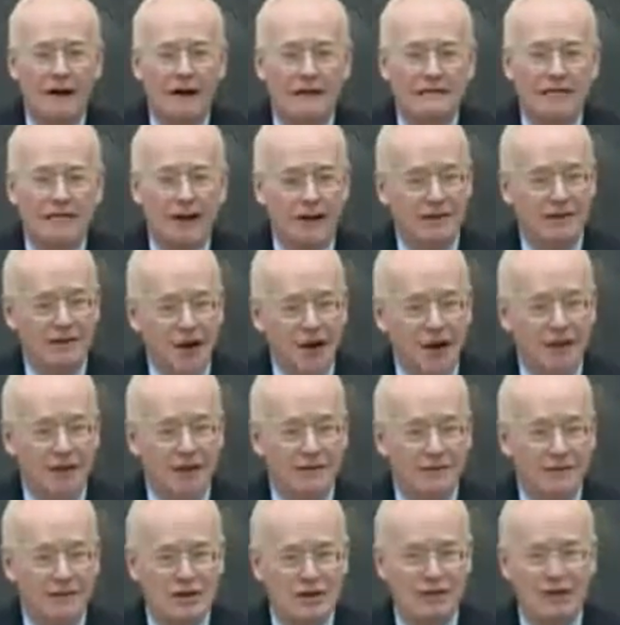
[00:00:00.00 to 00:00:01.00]

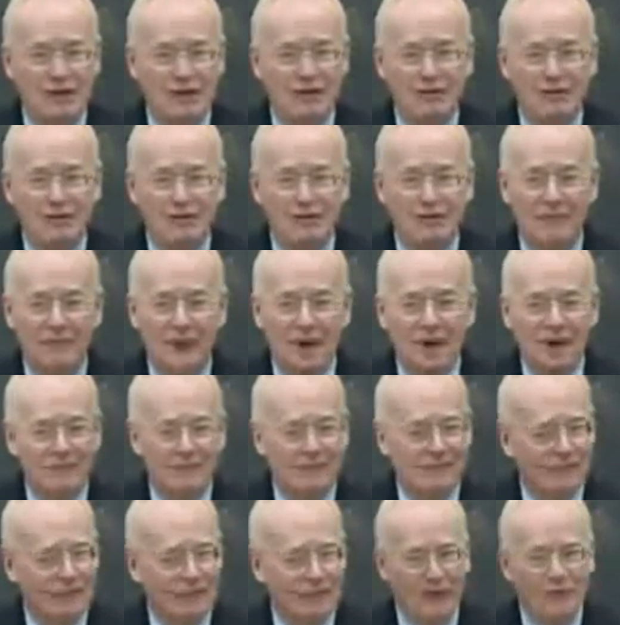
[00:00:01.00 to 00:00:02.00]
technology,
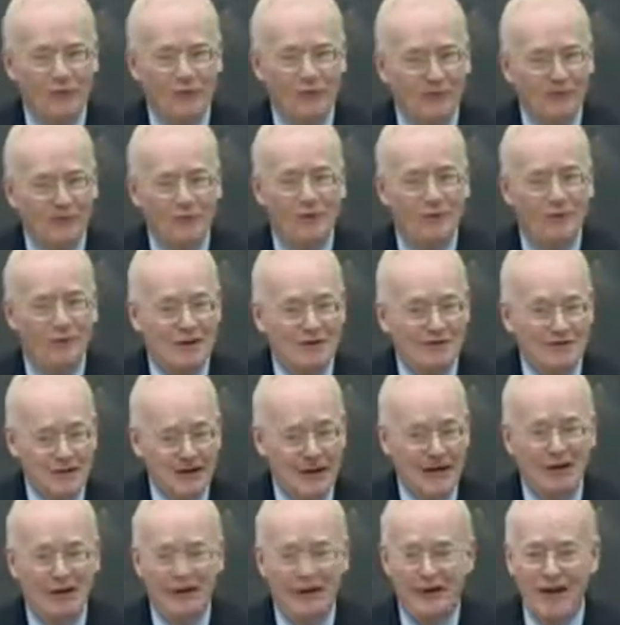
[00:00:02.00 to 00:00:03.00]
but boy, when you
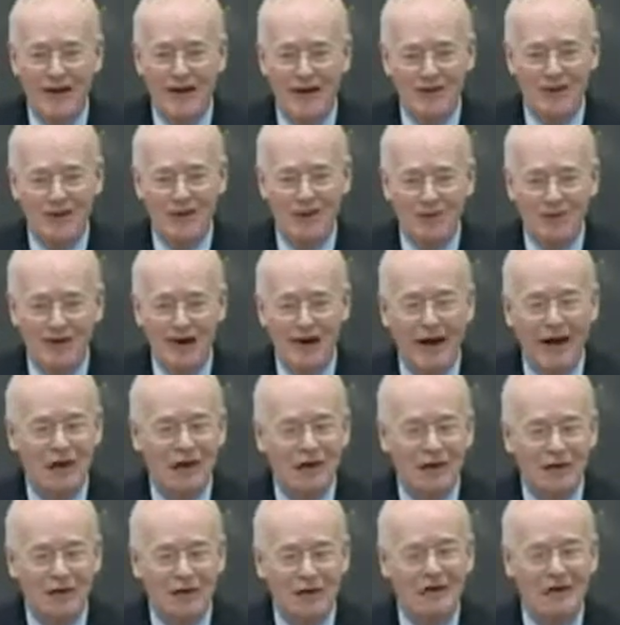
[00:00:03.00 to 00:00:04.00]
invade and occupy,
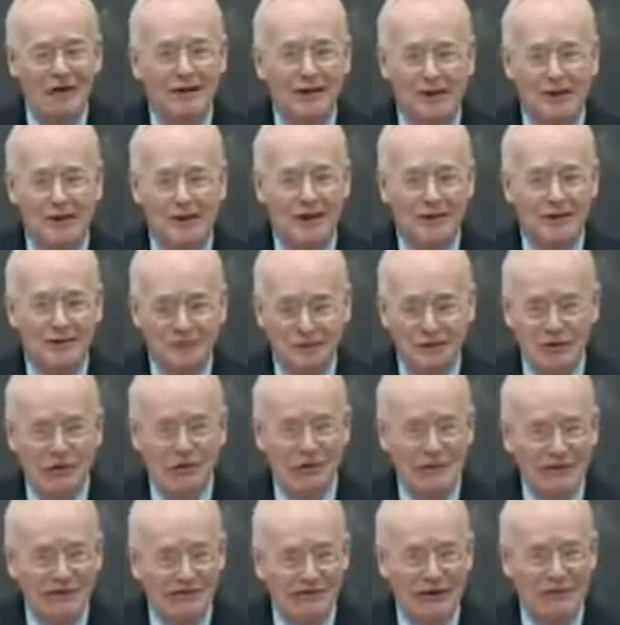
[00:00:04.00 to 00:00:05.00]
you need a lot of
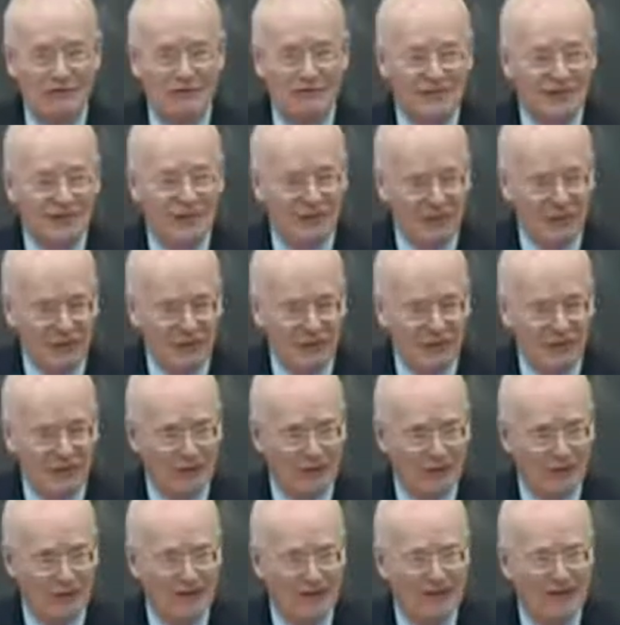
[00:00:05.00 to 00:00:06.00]
troops, as they learned.
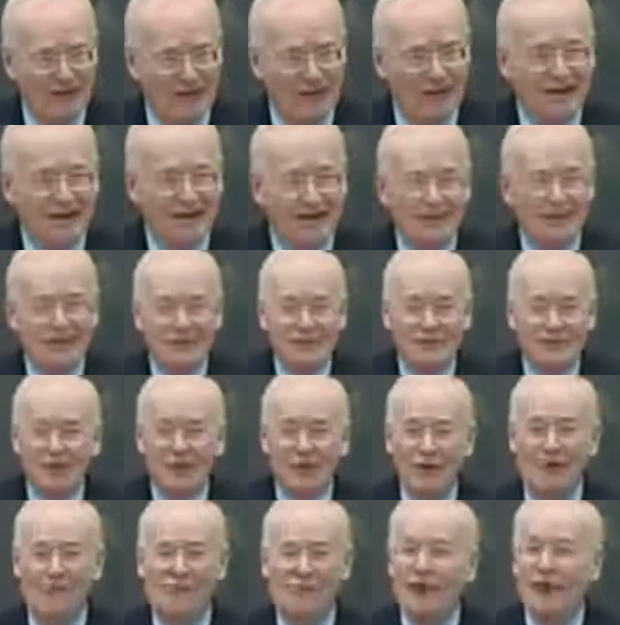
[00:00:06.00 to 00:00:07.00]
So
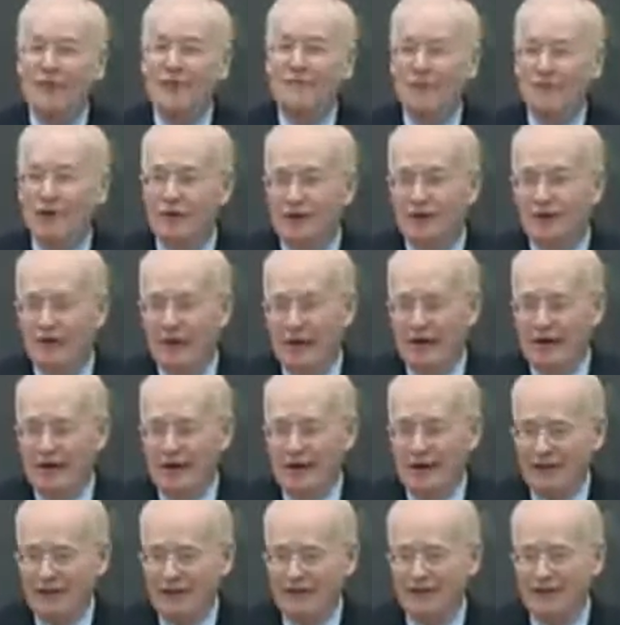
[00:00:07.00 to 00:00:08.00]
they tried
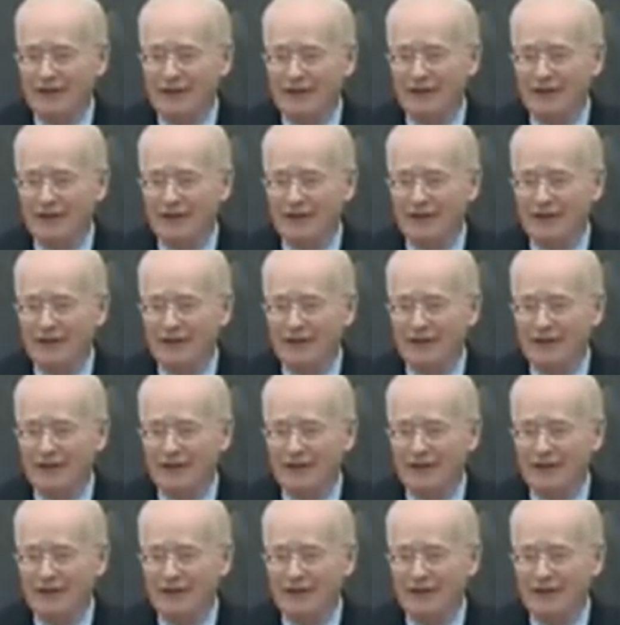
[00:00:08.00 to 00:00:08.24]
mercenaries,